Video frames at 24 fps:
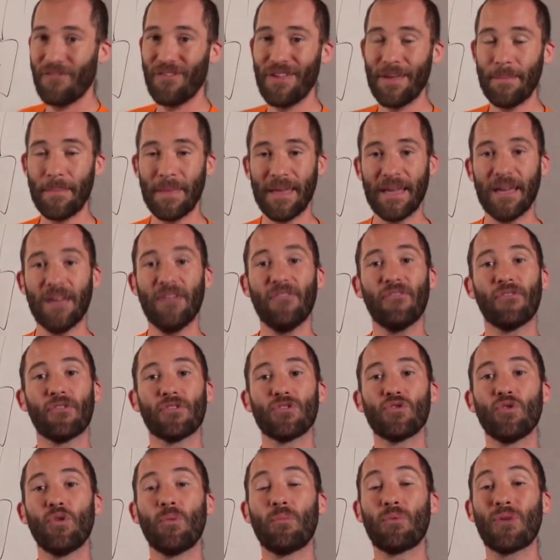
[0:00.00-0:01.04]
VPN,
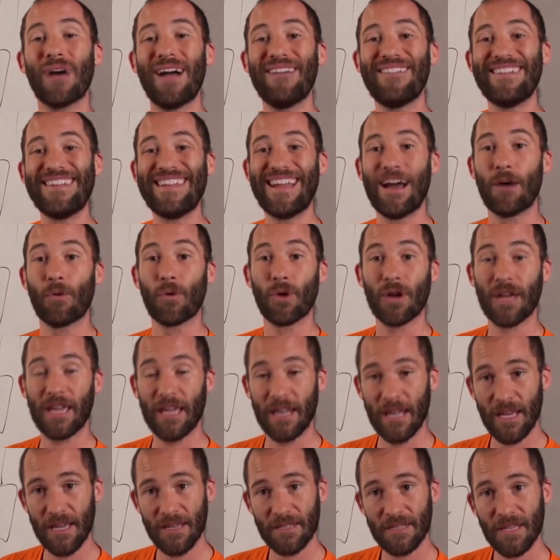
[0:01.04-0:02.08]
virtual private
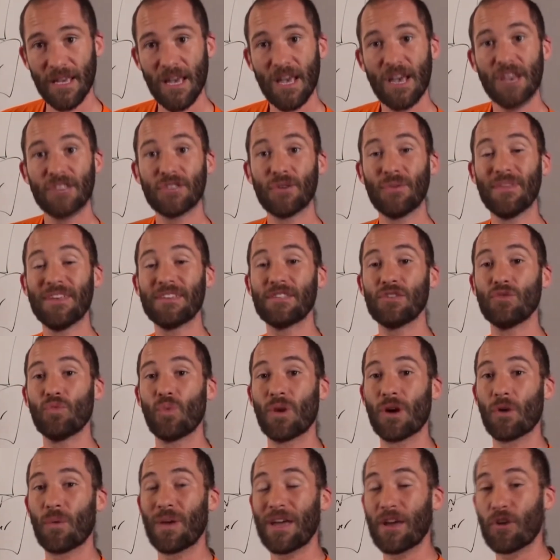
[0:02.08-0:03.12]
networking, is. So this is
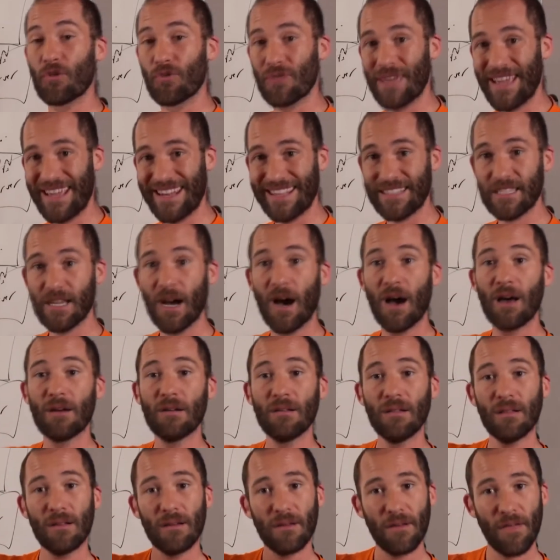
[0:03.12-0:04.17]
where we create a
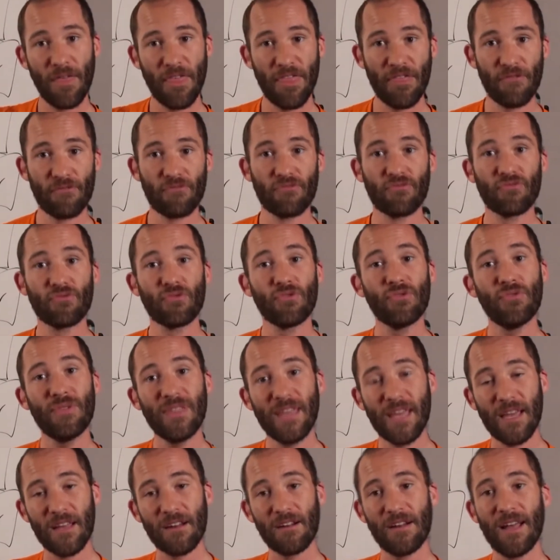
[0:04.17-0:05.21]
tunnel through
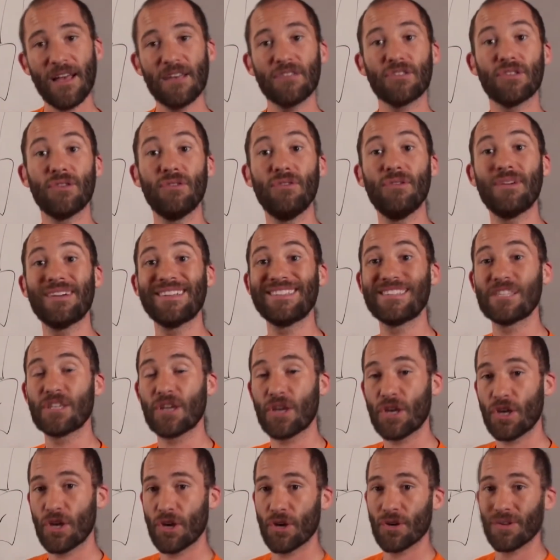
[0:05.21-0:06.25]
the internet so you can
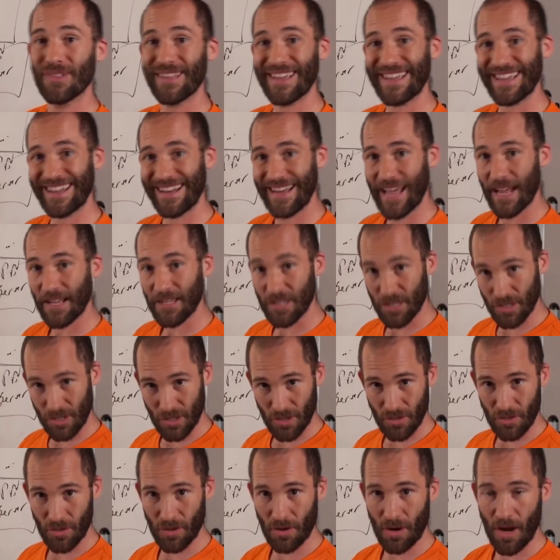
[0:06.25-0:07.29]
securely connect
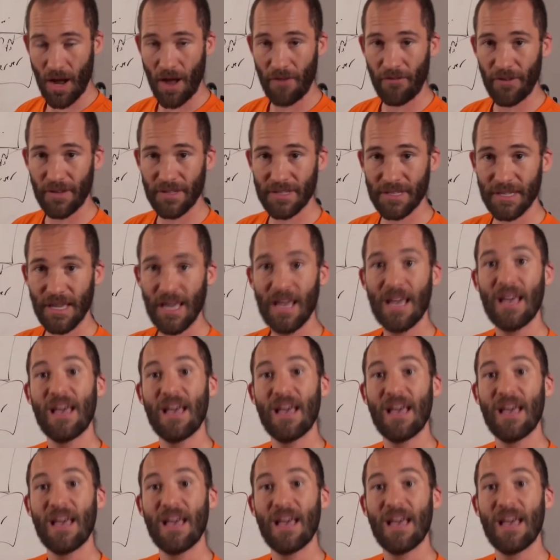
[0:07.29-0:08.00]
to your office.